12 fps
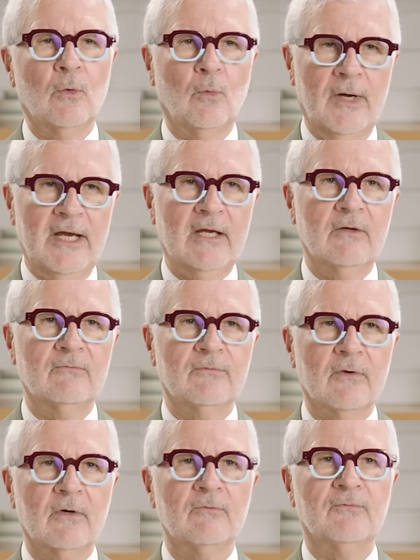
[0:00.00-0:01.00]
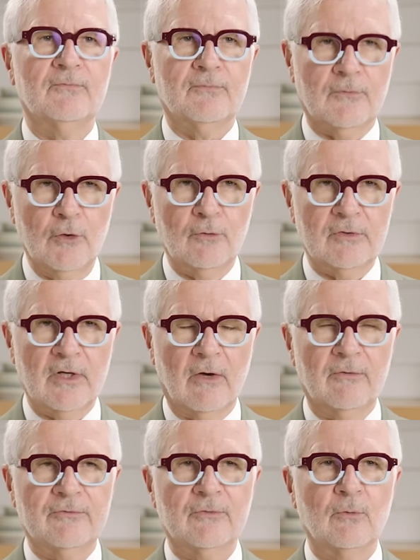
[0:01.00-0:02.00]
We convert
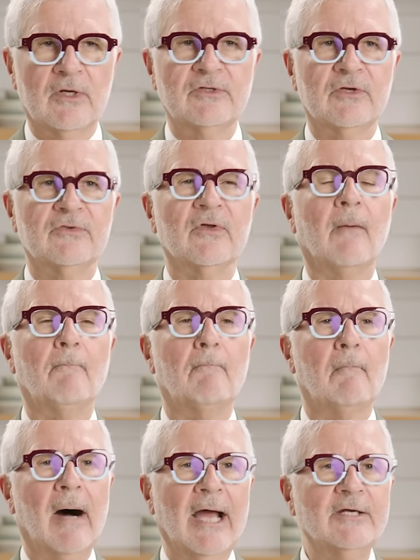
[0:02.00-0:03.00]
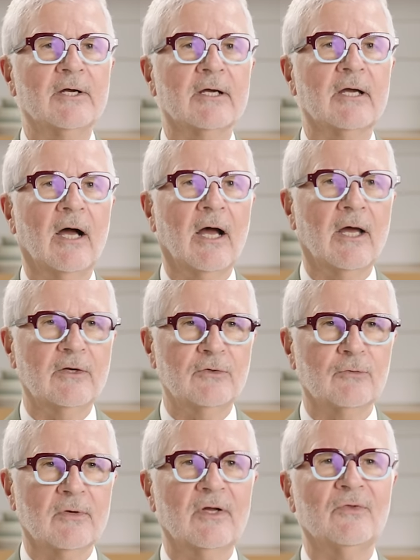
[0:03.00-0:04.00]
fructose, which is a
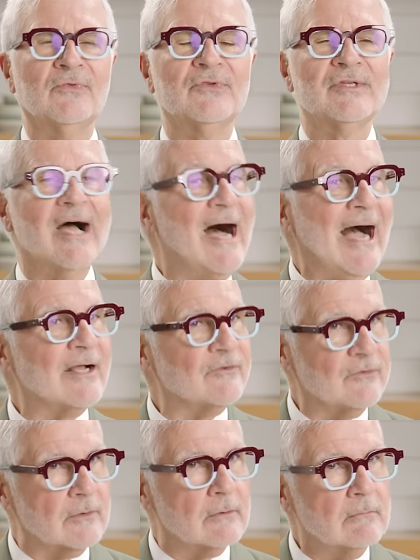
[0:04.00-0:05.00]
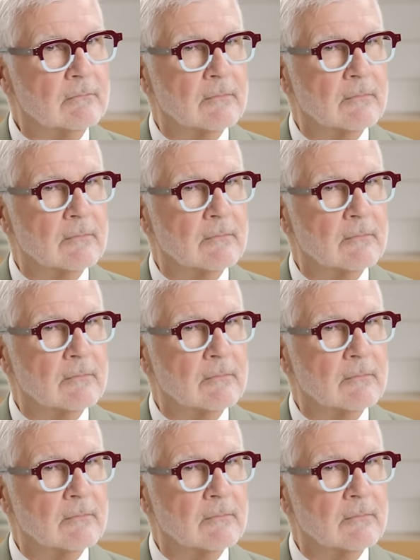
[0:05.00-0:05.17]
mitochondrial toxin.